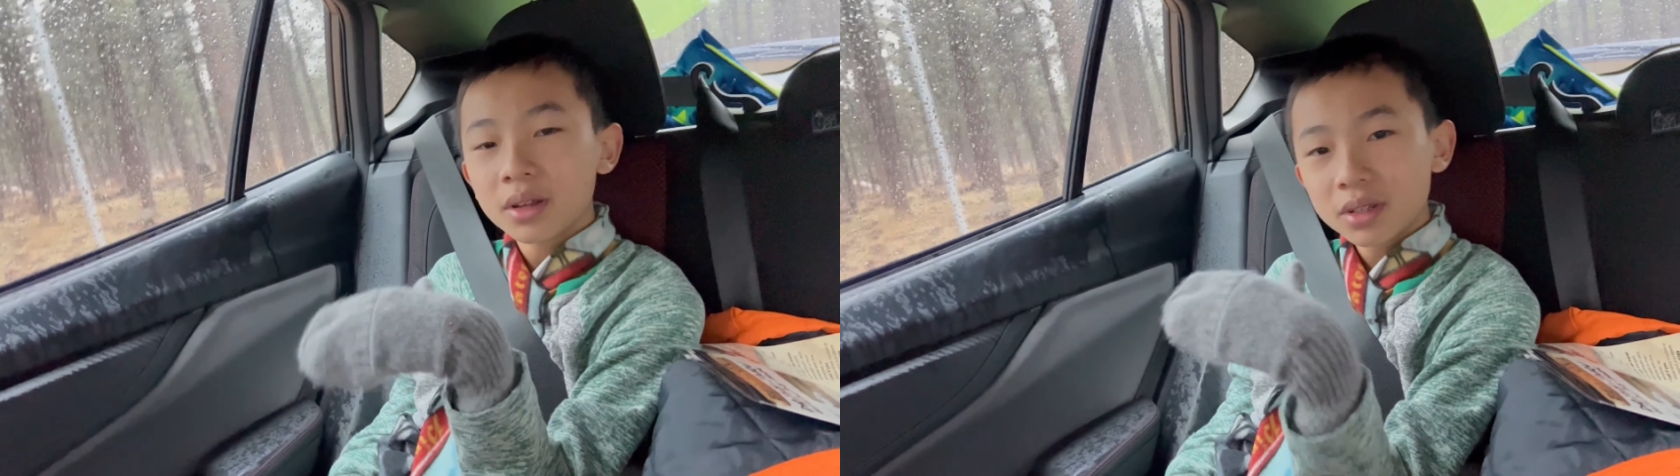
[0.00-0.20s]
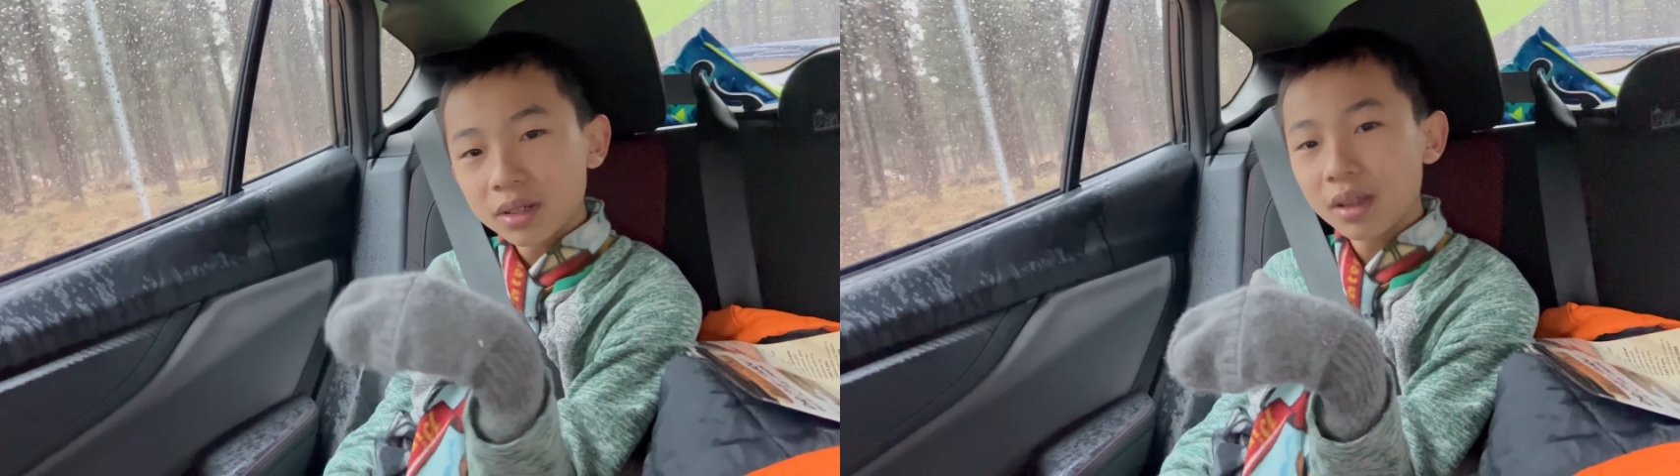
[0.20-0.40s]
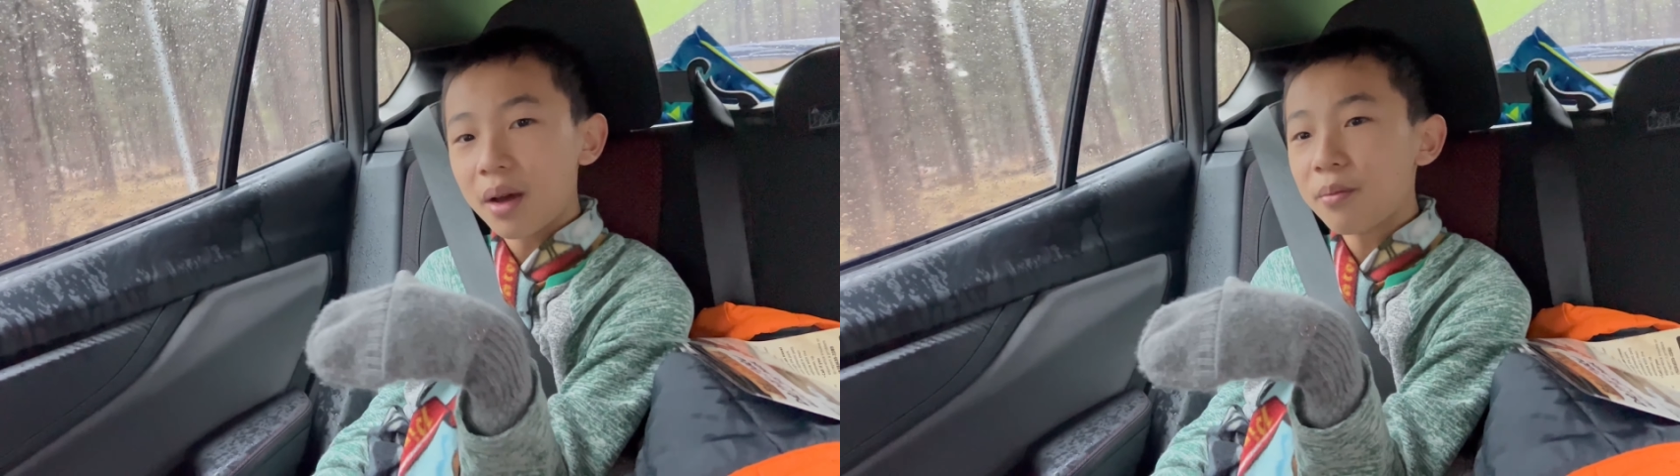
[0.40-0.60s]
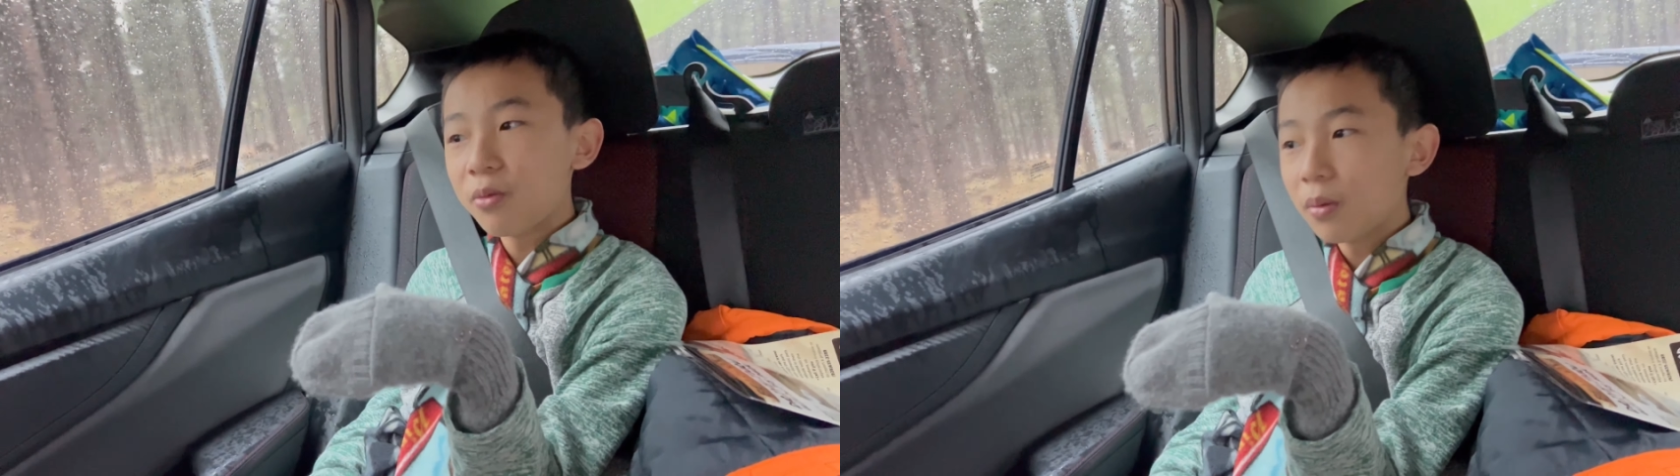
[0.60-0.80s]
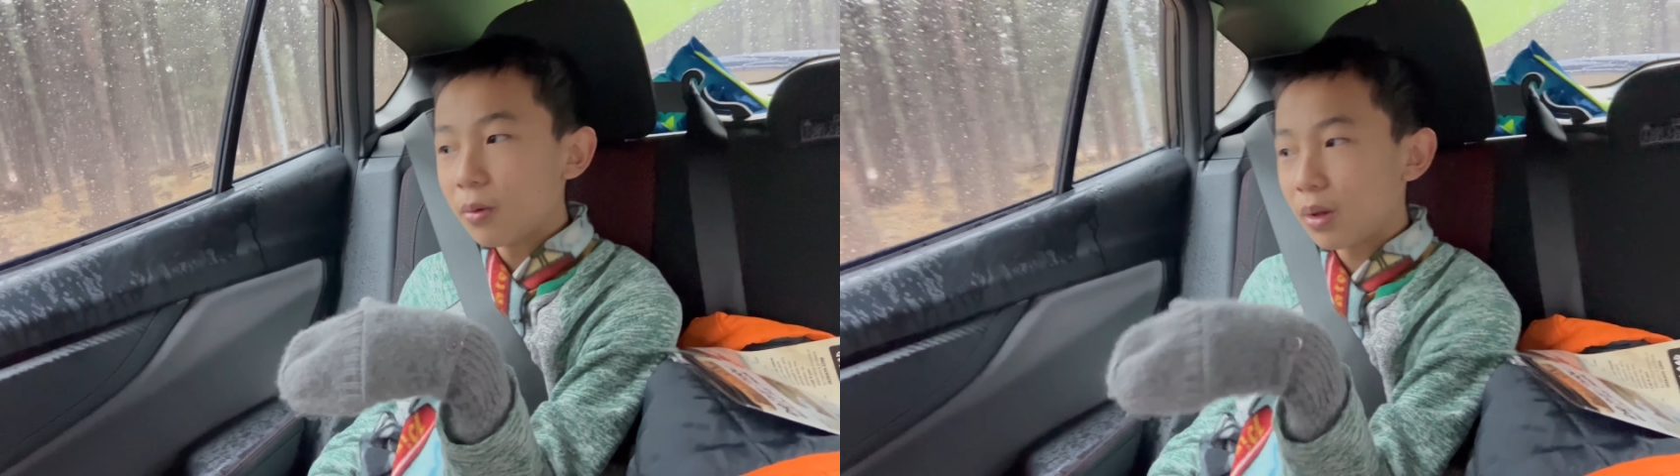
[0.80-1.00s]
to them
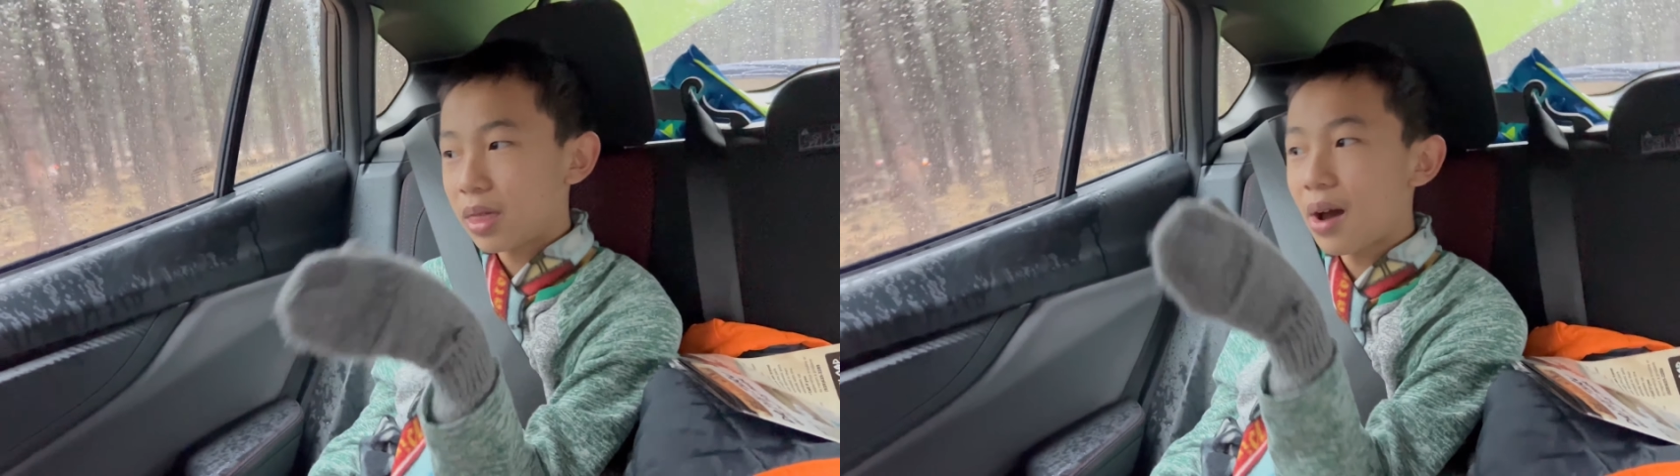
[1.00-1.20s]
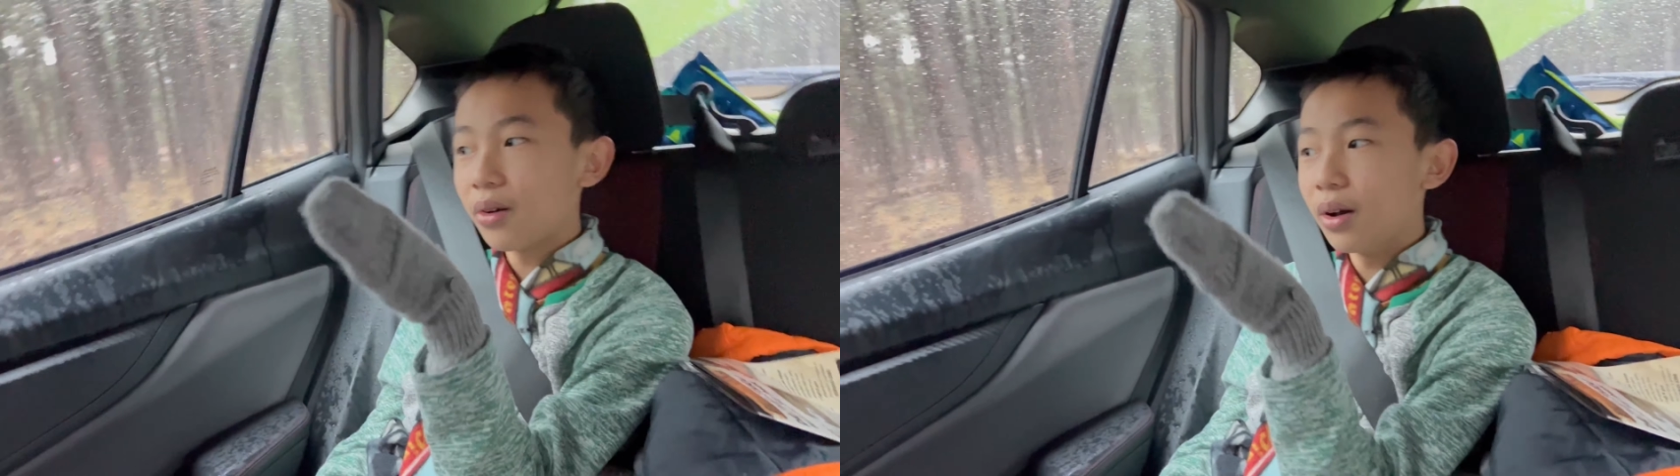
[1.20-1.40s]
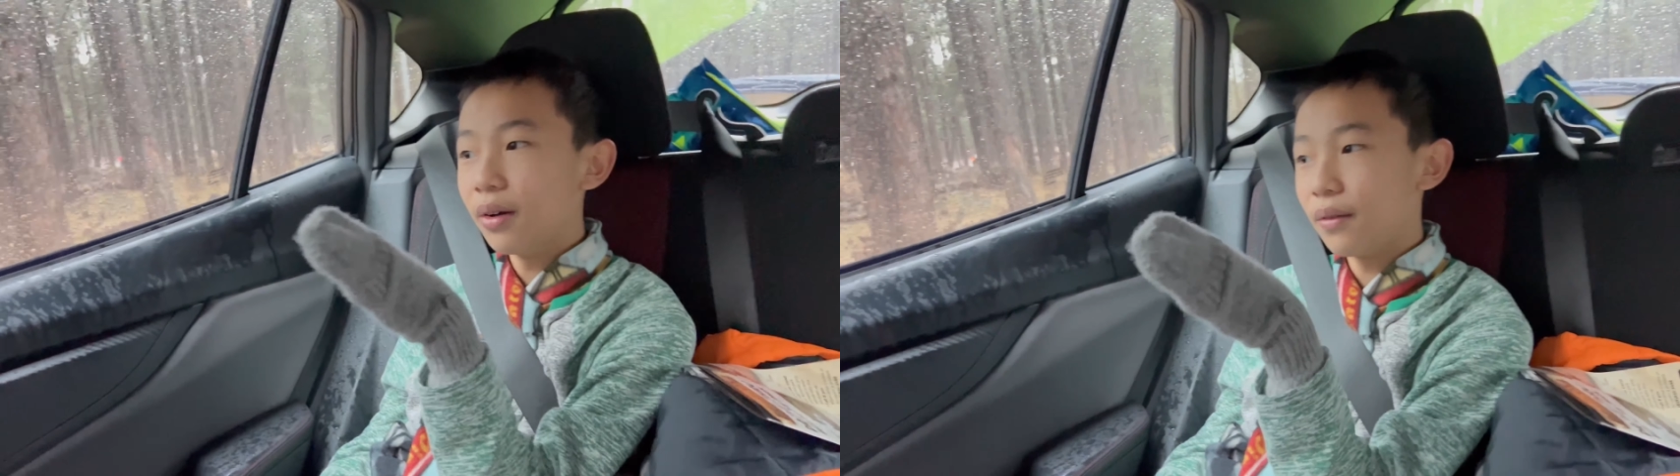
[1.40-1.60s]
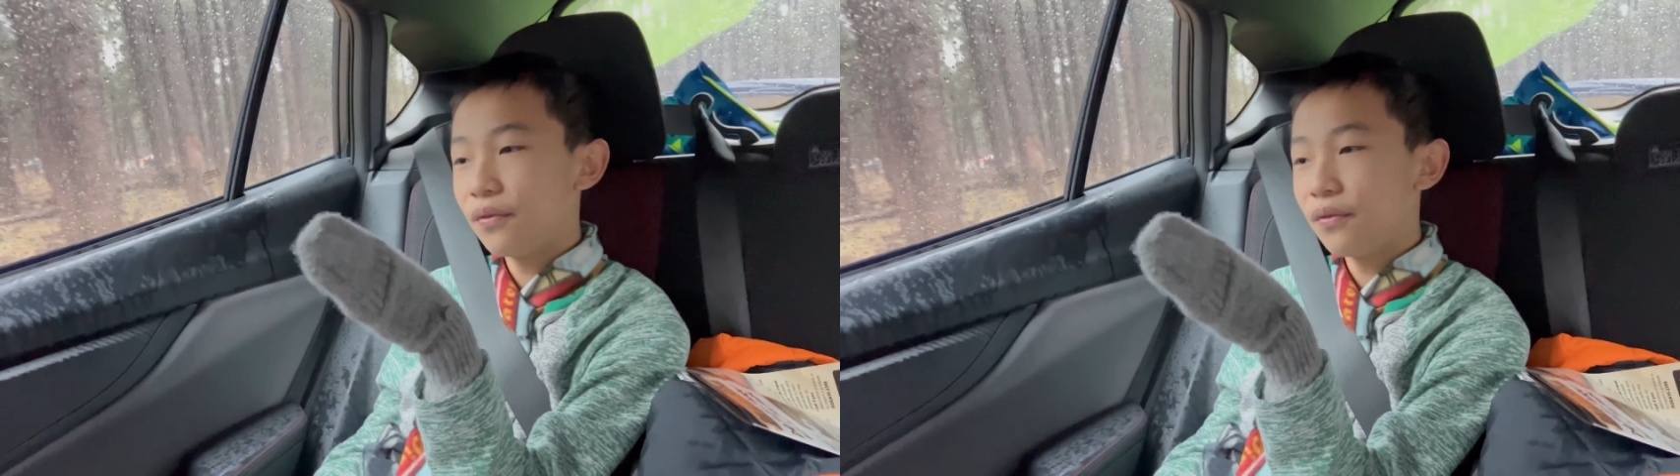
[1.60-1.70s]
without a